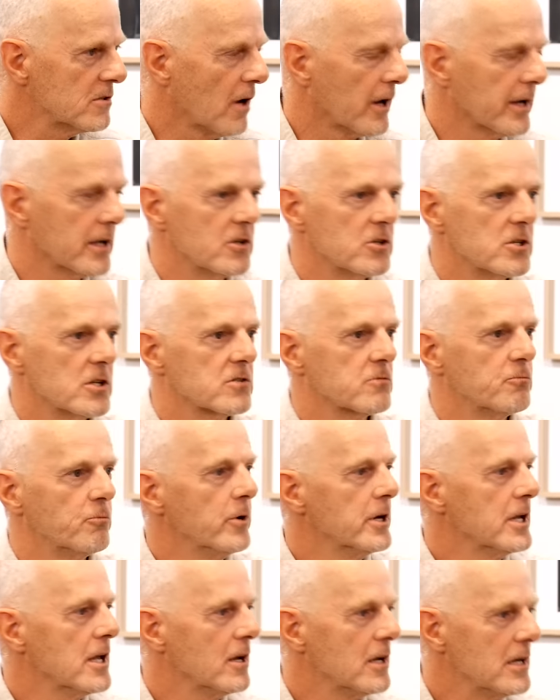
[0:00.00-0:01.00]
I can just
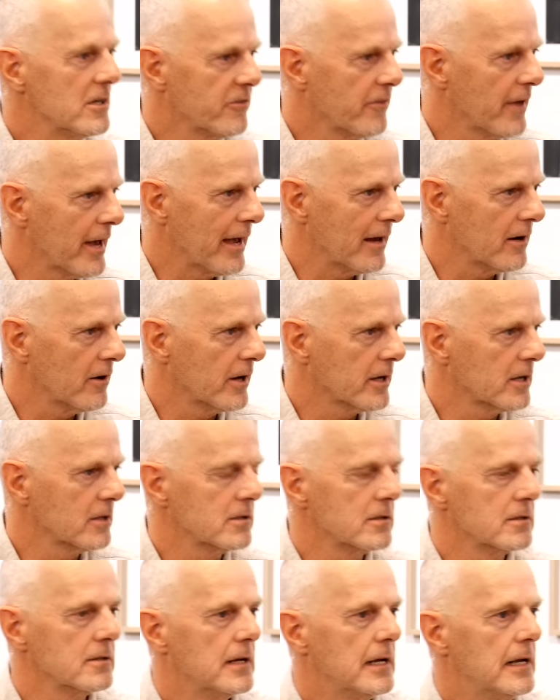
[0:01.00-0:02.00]
reheat that. I
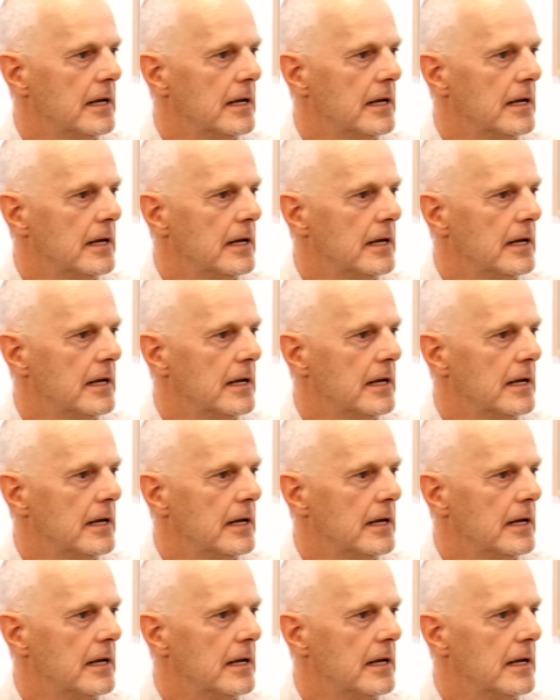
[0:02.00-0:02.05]
can.